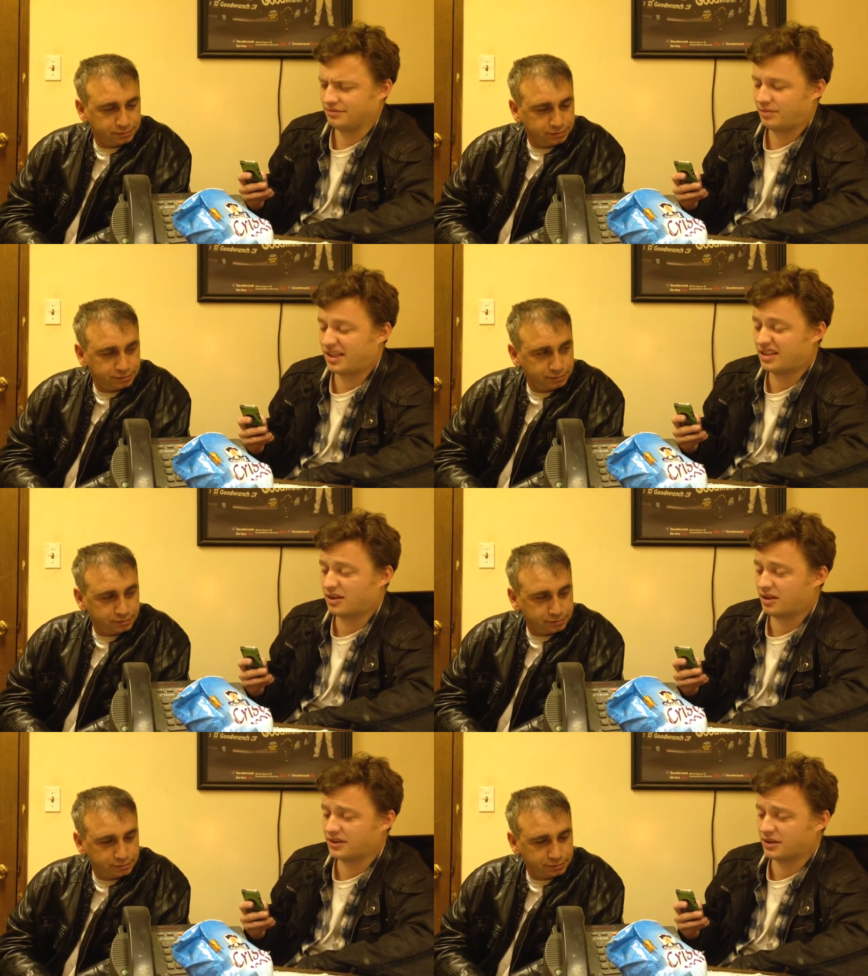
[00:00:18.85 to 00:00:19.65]
Speaker 1: Bad
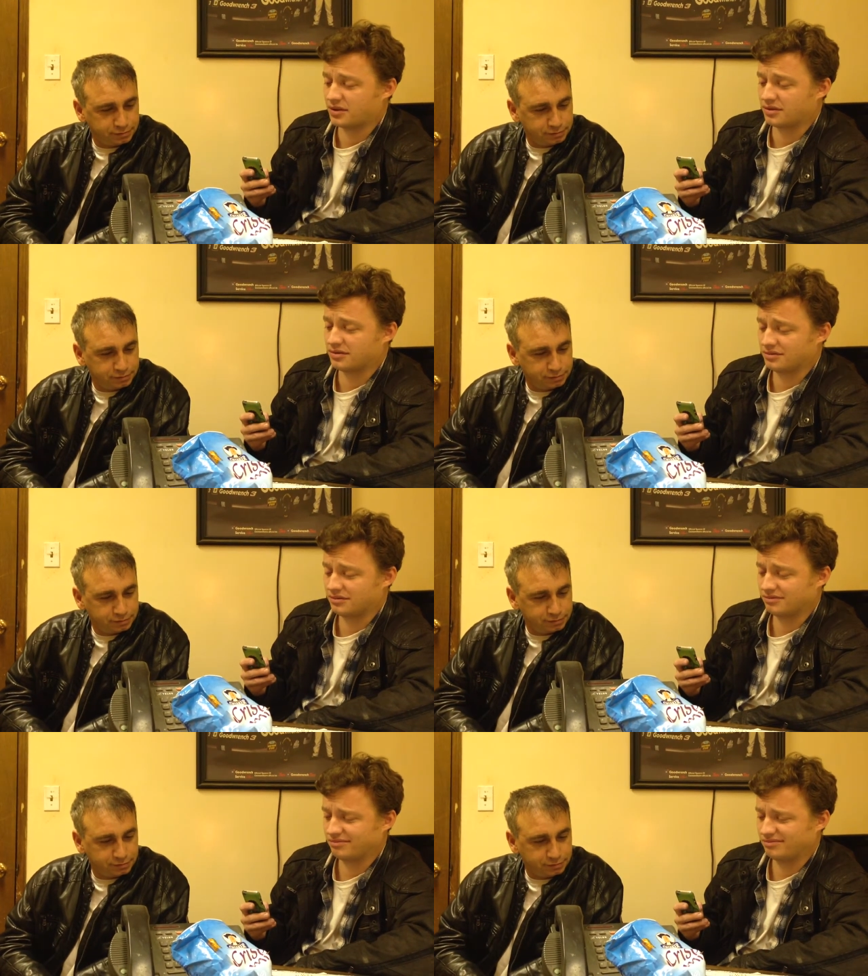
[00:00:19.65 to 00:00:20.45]
call, dude.
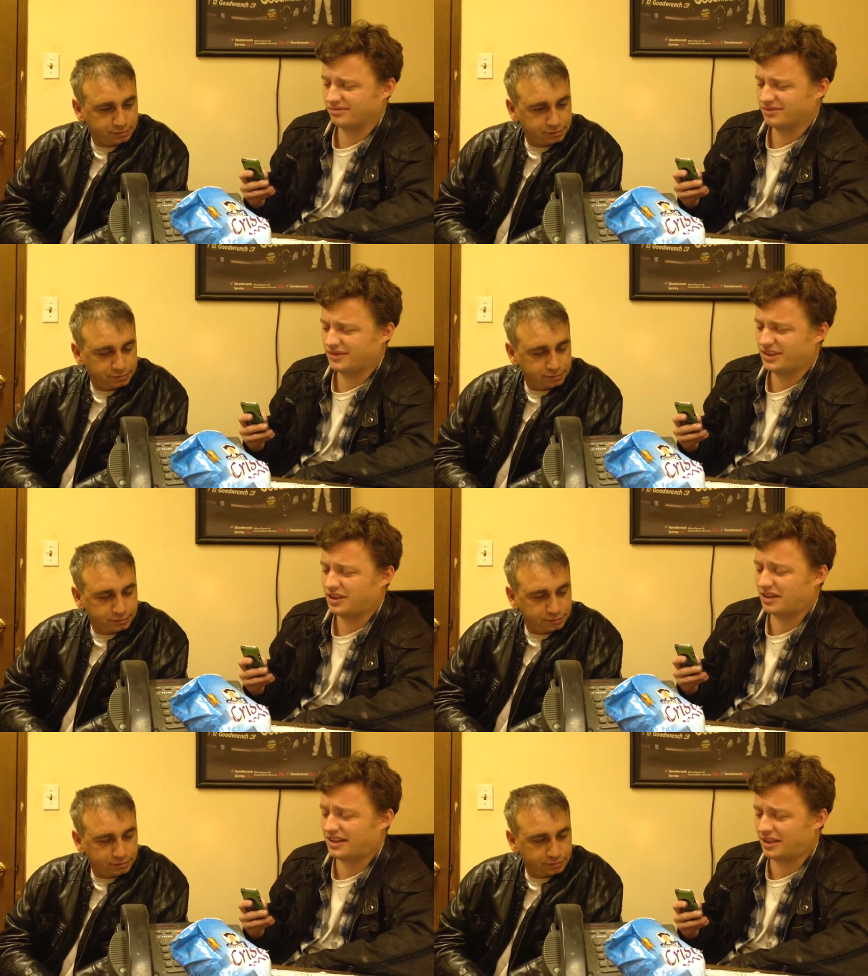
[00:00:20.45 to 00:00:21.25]
You
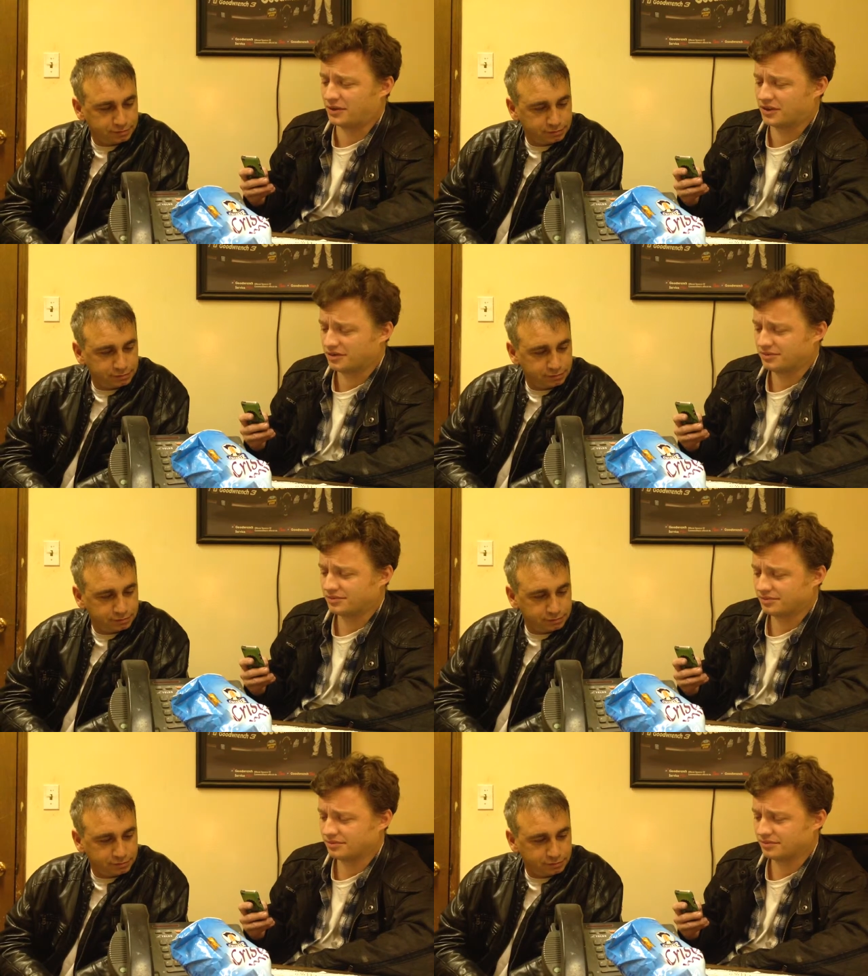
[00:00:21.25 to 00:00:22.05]
get killed.
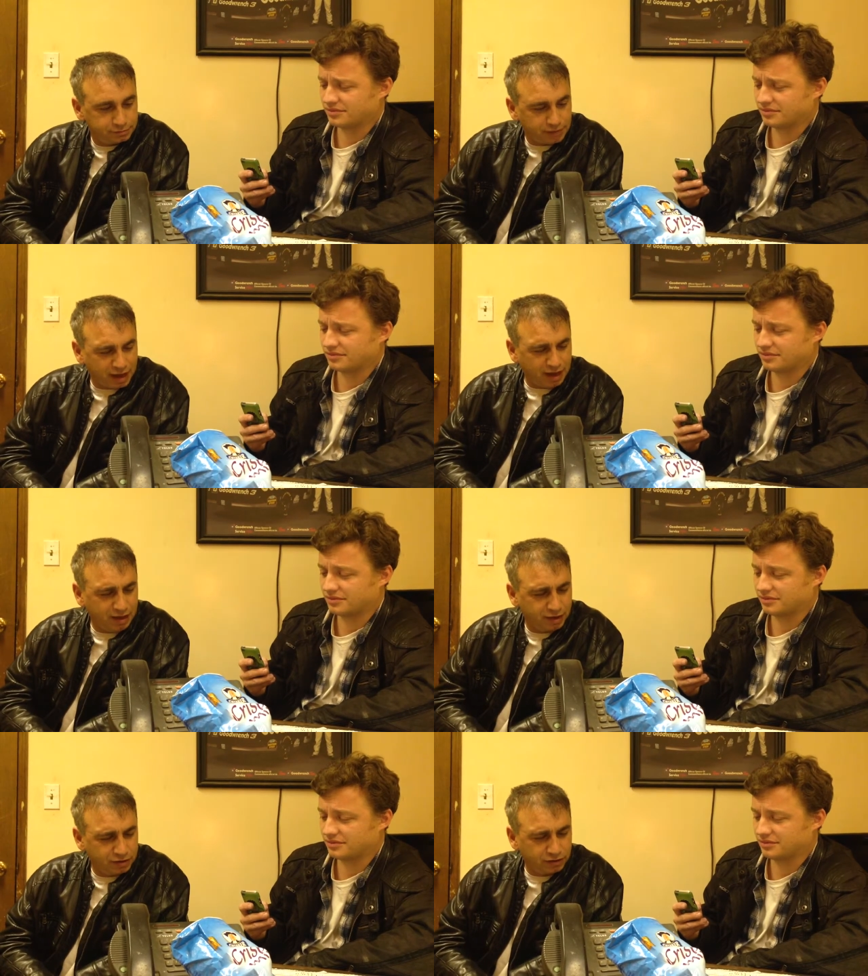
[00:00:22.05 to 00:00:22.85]
Huh?
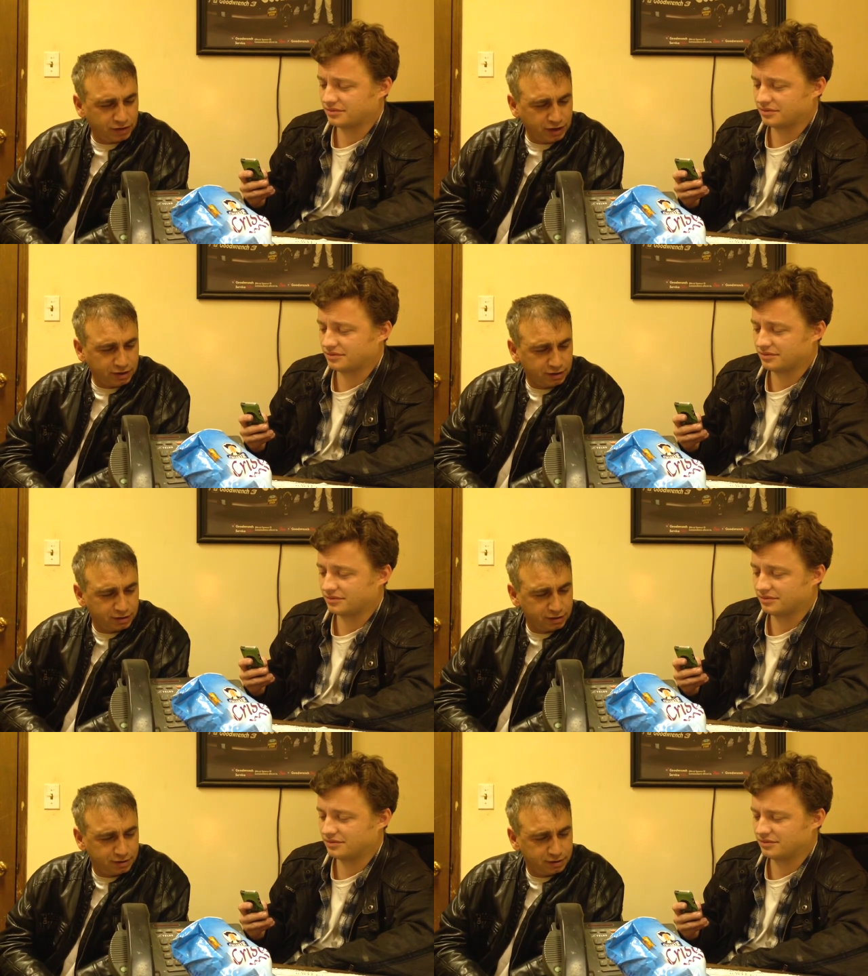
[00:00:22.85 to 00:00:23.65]
You think?
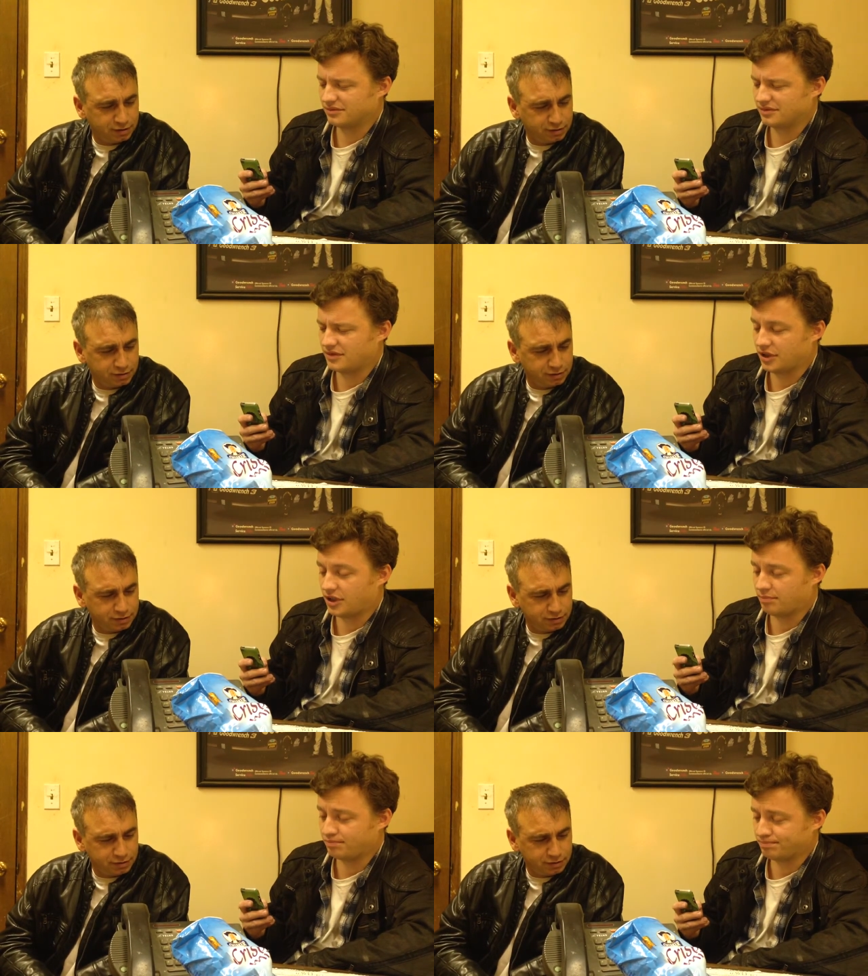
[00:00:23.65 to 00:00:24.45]
Yep.